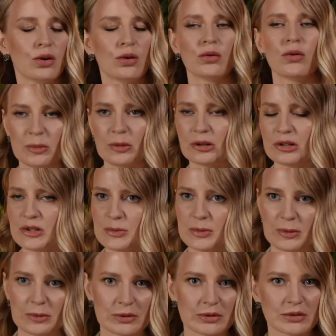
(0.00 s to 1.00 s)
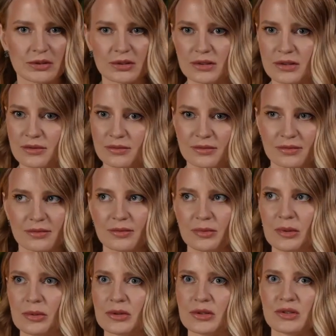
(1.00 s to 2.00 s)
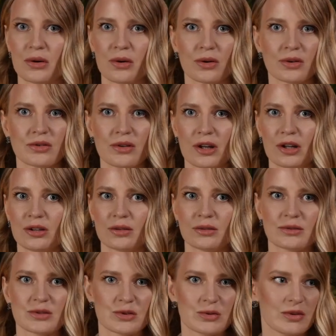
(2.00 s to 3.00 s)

You know, there's people talks like there are